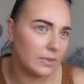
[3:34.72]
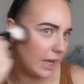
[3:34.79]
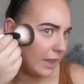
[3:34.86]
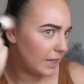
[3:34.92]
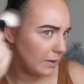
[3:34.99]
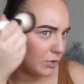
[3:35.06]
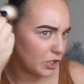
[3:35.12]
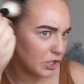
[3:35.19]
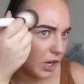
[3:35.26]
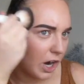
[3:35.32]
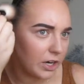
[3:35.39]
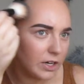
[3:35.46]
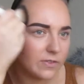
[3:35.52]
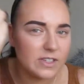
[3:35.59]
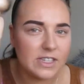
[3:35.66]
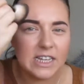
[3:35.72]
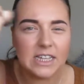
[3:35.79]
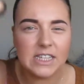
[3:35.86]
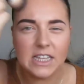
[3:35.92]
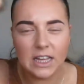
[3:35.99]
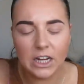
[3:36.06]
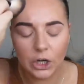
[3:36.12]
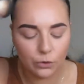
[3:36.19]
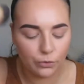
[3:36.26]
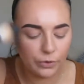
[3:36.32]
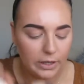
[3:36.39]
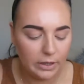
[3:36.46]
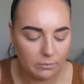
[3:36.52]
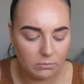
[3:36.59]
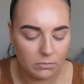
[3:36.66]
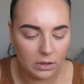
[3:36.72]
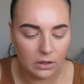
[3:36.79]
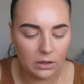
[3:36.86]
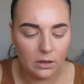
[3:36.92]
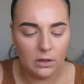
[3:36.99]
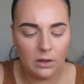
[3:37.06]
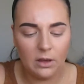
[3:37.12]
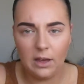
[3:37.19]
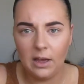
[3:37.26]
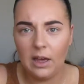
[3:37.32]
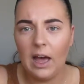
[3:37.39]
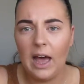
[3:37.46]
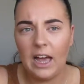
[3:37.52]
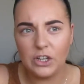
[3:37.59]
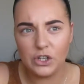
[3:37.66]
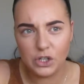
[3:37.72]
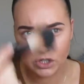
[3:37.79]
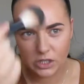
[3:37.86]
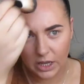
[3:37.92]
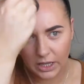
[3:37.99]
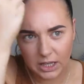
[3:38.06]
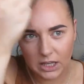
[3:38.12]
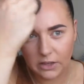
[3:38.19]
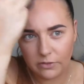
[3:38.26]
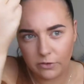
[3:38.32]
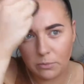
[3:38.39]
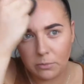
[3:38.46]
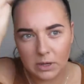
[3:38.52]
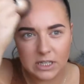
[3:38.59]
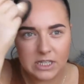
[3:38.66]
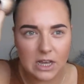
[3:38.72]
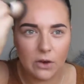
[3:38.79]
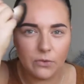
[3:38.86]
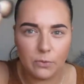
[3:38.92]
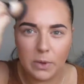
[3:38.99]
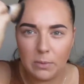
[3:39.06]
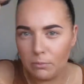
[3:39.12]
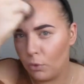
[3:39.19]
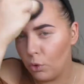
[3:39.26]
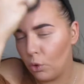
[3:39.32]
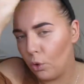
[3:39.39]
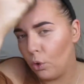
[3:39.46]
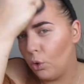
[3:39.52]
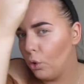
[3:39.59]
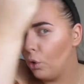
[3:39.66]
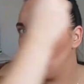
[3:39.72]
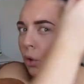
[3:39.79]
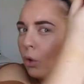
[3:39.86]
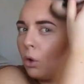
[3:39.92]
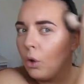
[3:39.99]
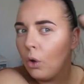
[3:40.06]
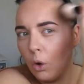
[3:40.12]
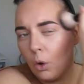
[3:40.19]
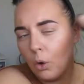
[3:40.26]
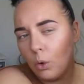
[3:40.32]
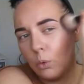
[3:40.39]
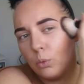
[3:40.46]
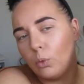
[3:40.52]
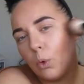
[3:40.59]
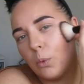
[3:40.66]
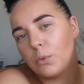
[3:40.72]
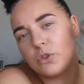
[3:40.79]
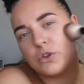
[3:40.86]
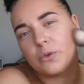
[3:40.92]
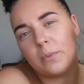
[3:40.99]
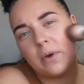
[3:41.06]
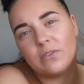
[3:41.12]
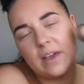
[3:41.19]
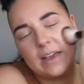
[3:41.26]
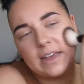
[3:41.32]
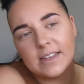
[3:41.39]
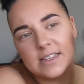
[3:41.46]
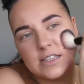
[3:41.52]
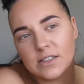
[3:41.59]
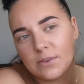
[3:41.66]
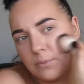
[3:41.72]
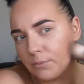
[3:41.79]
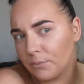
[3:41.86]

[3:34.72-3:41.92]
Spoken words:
And then I'm just kind of setting that cream and just like giving myself a bit more warmth to my face.